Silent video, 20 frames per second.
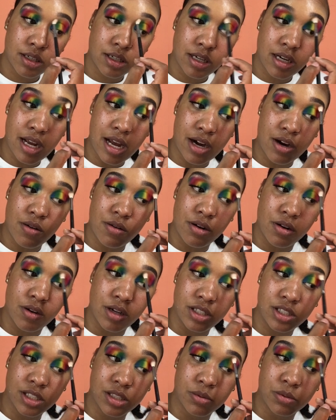I don't know, it
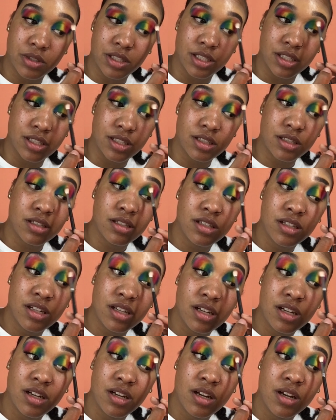just wasn't
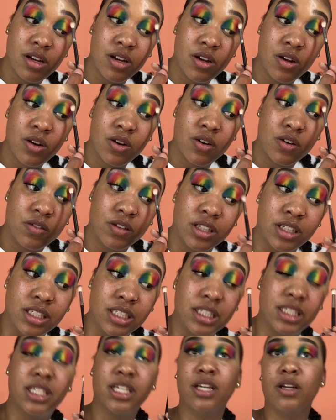really
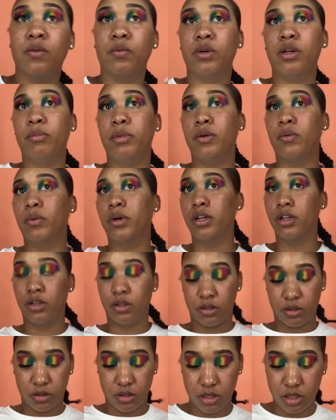sitting with me well